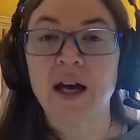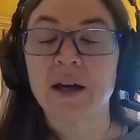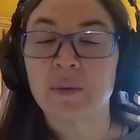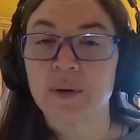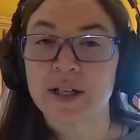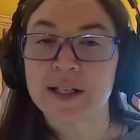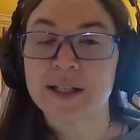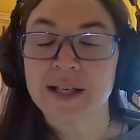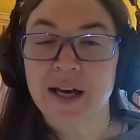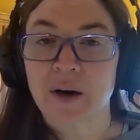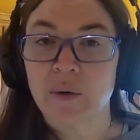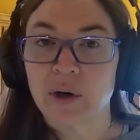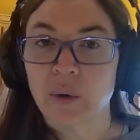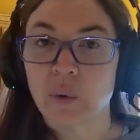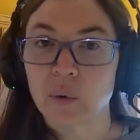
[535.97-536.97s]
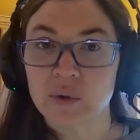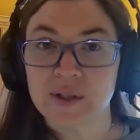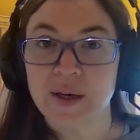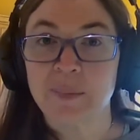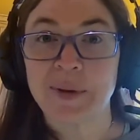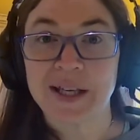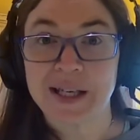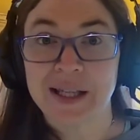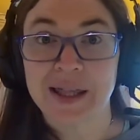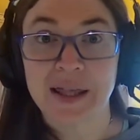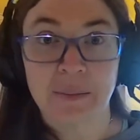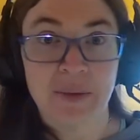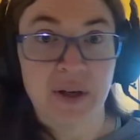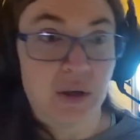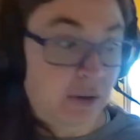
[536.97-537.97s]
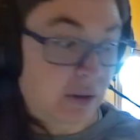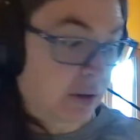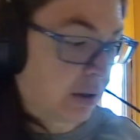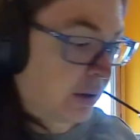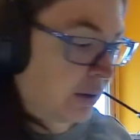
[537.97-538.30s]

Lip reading: I want to see how it holds up in the milk.